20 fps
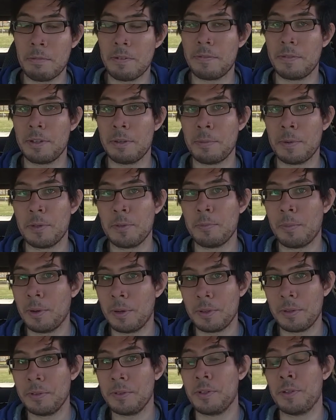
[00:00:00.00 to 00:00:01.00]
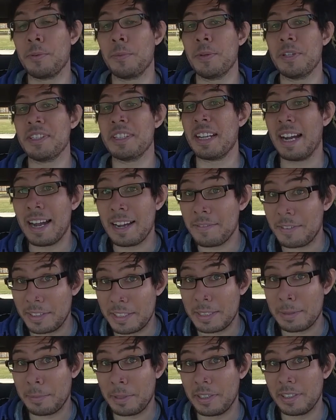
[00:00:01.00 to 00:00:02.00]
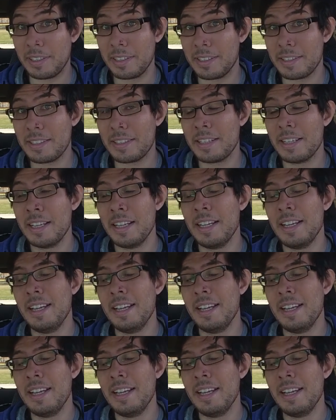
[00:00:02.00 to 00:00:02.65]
but for the most part, those are the ones that I've experienced.